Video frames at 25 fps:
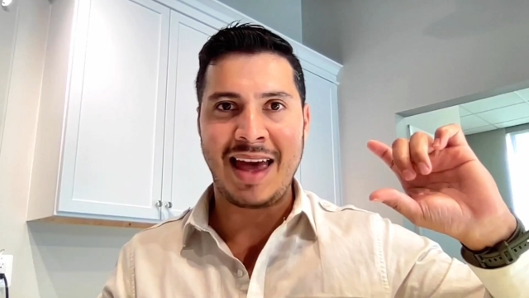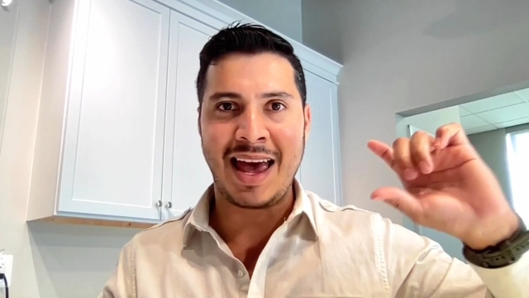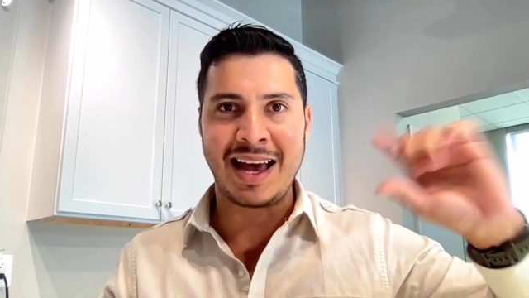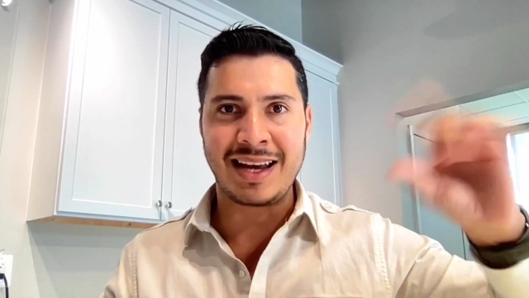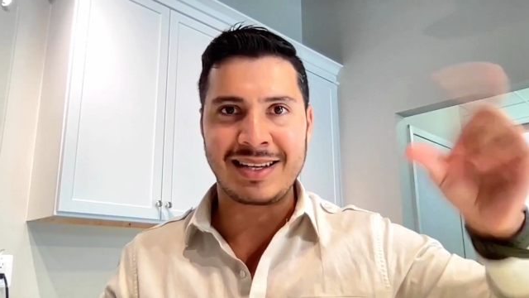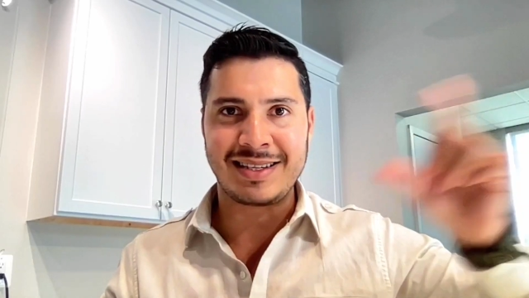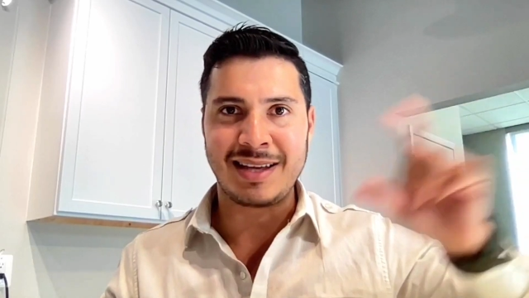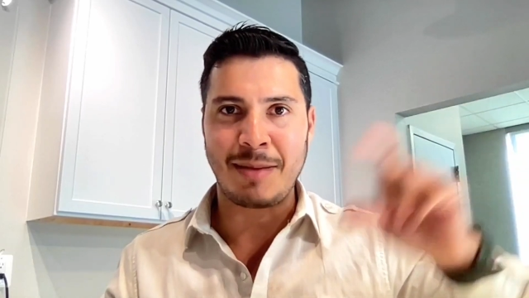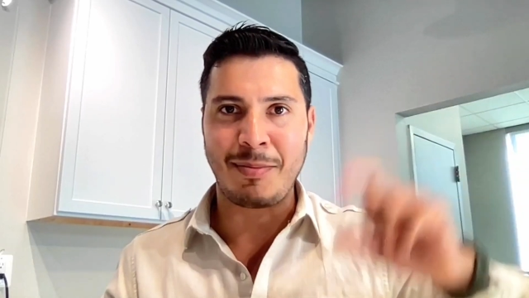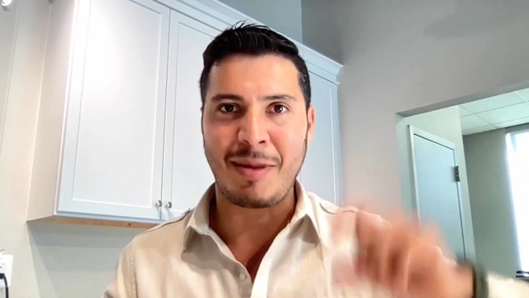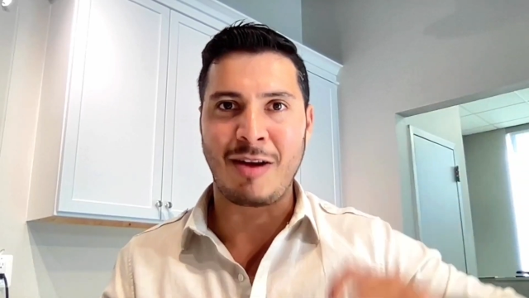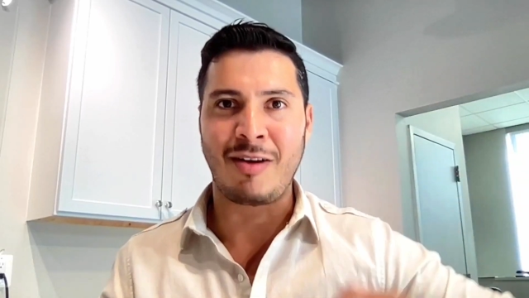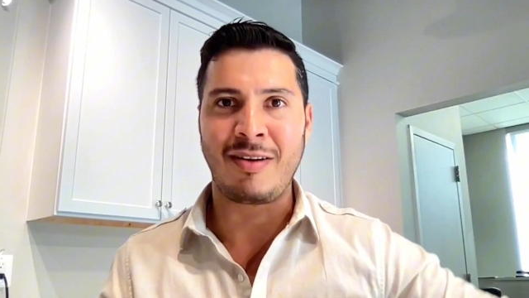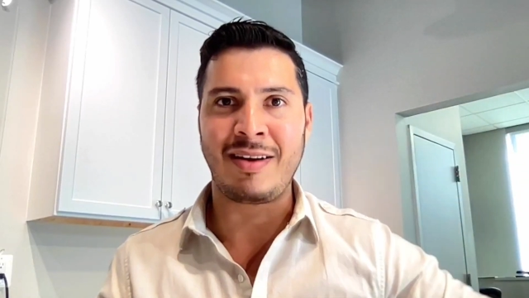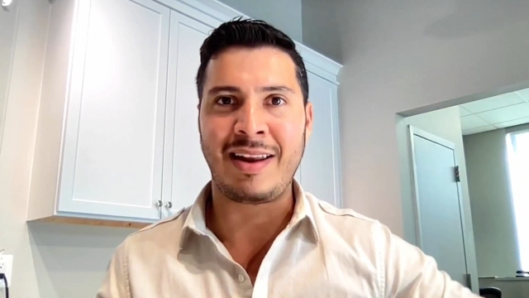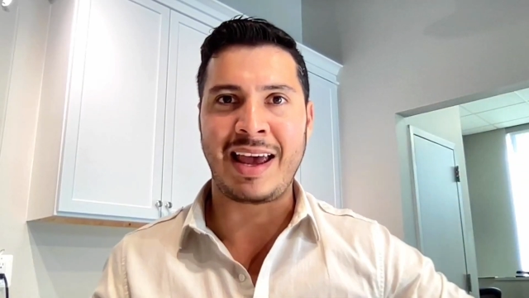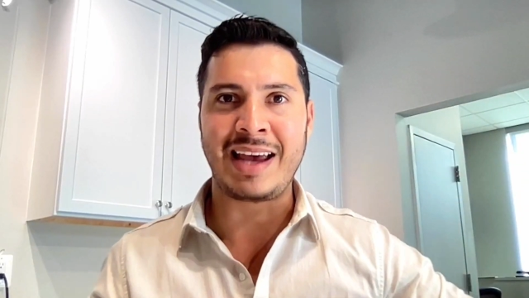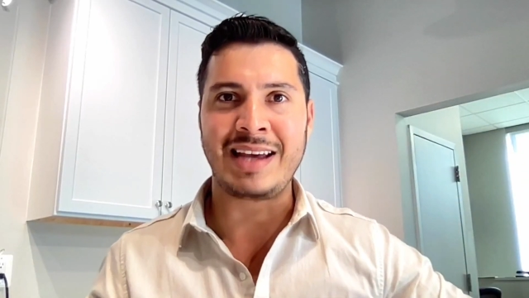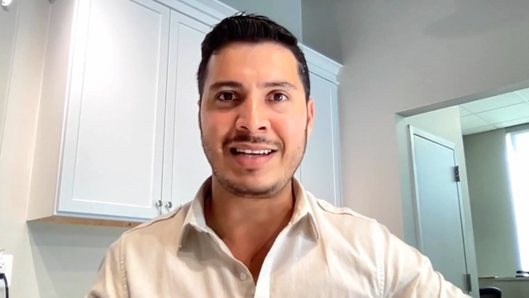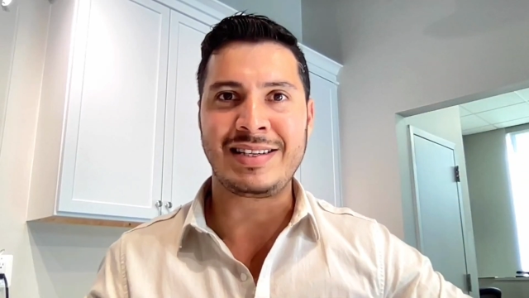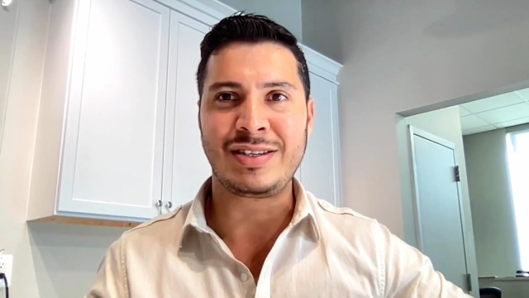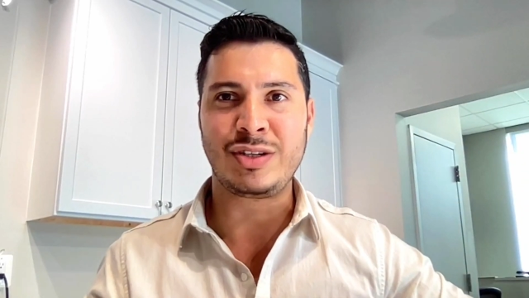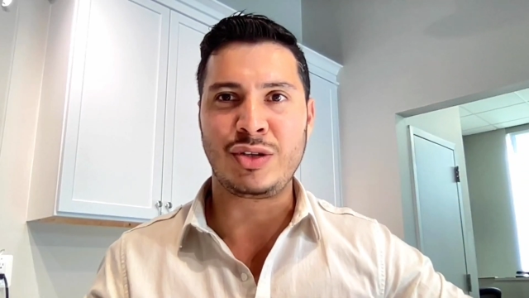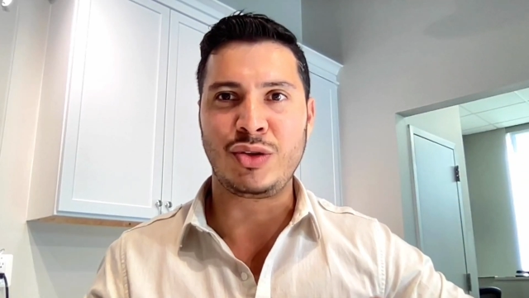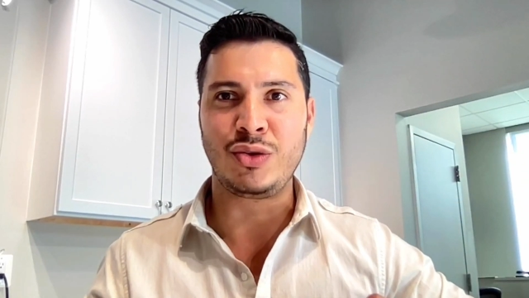X amount of
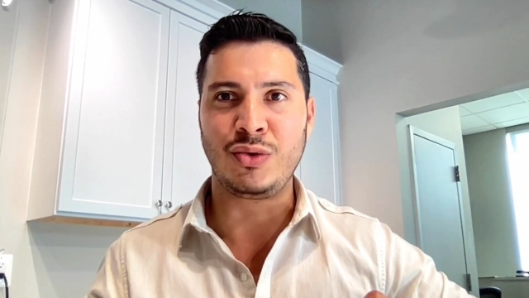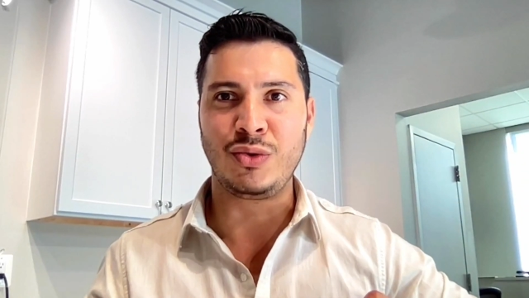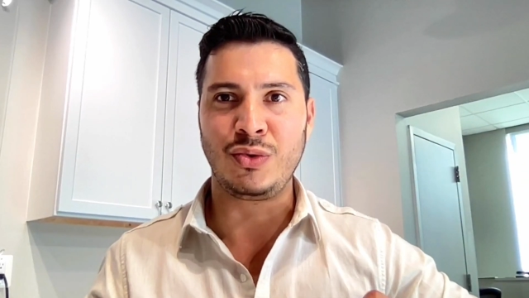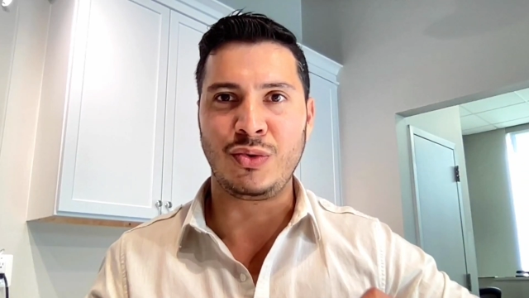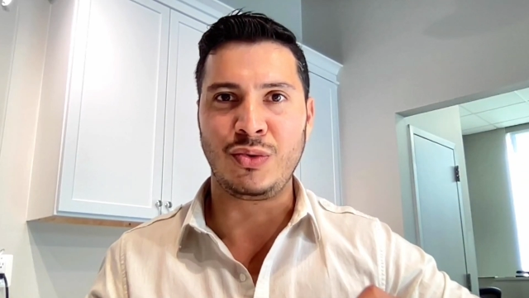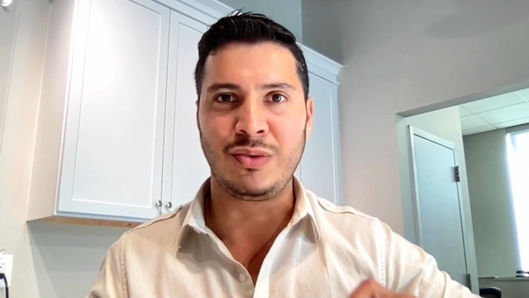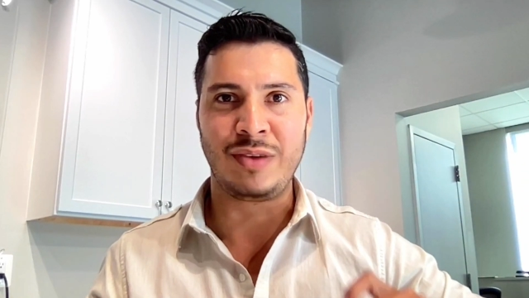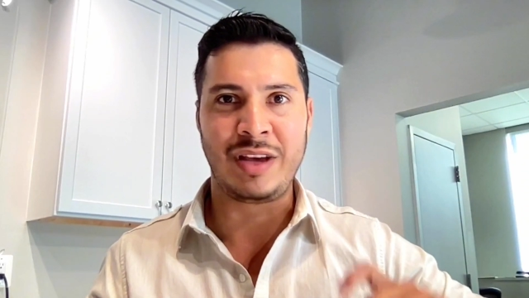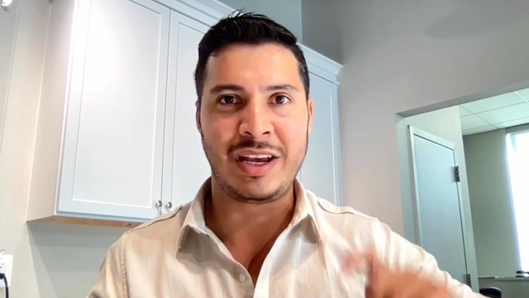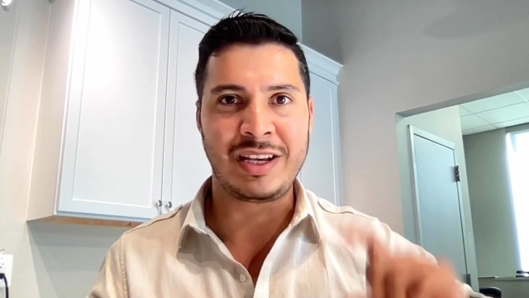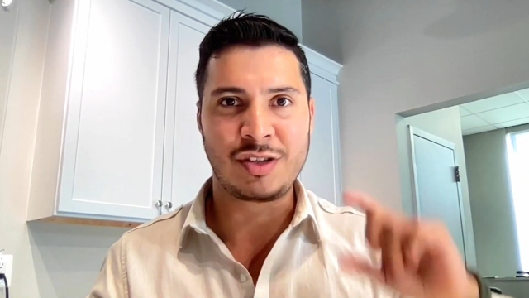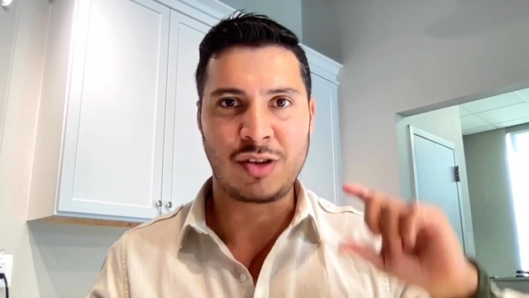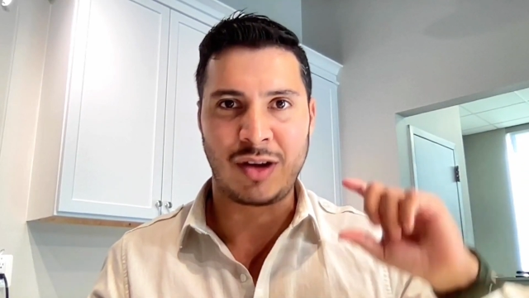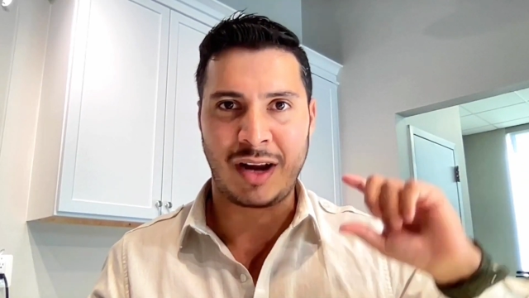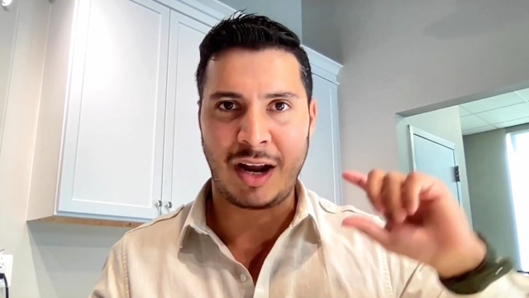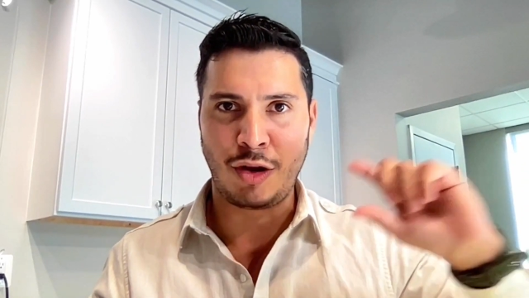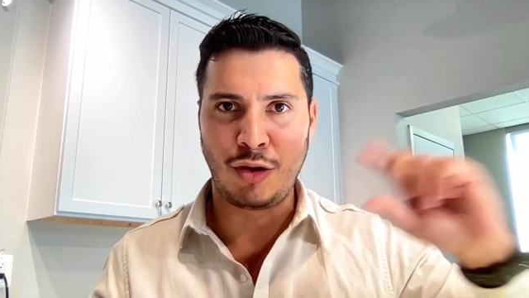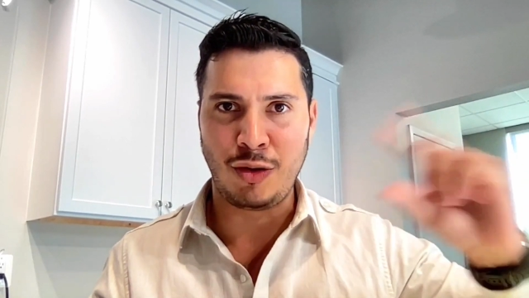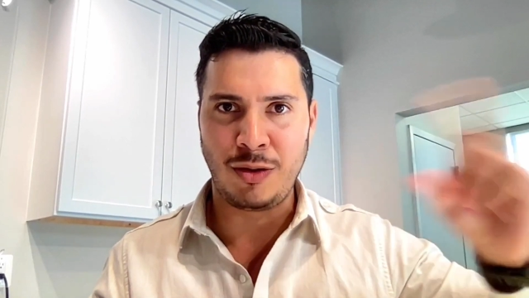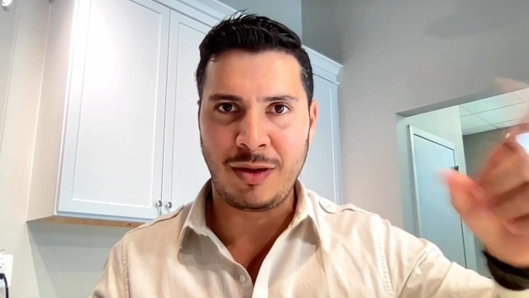days he's going to